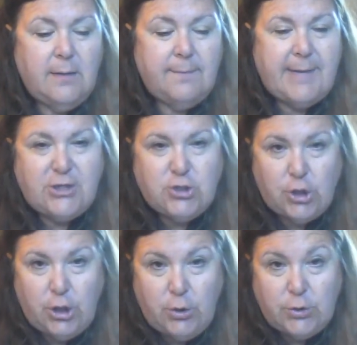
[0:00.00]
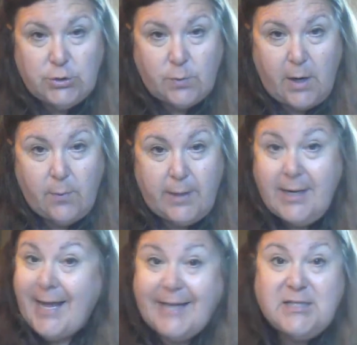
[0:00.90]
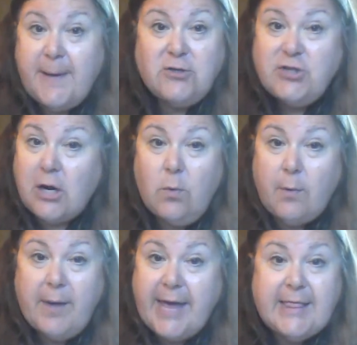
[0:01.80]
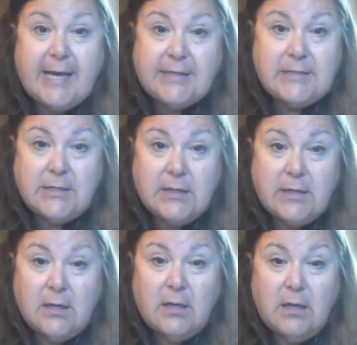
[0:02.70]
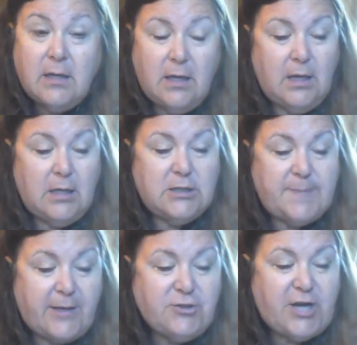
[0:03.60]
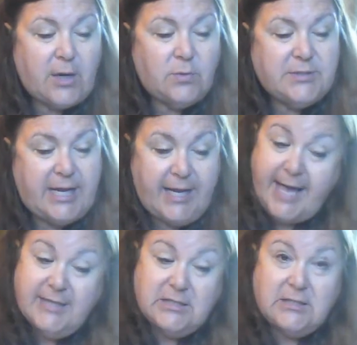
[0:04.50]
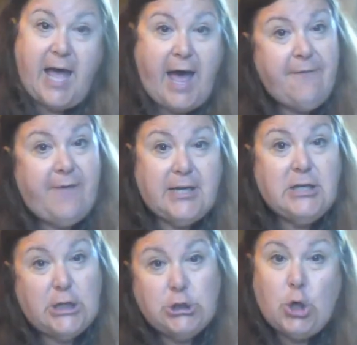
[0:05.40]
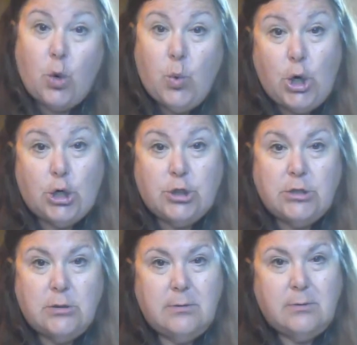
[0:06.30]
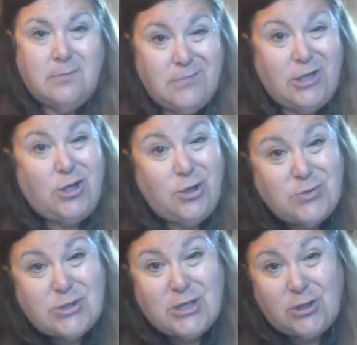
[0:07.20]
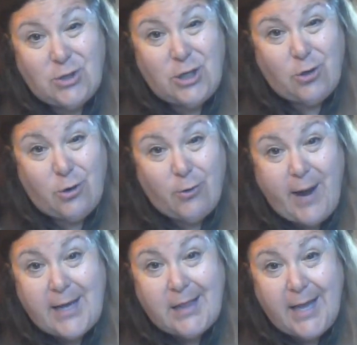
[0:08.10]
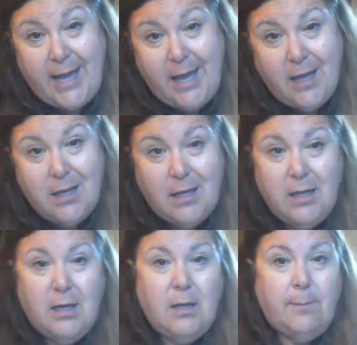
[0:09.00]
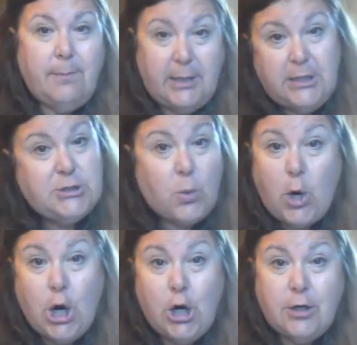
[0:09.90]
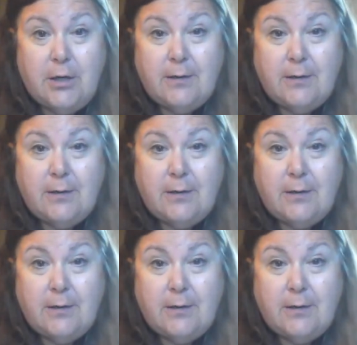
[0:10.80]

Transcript: Make sure you use the right one. Again, spell check won't get this. Spell check will say, yes, affect is a word. You used it incorrectly, but it's a word.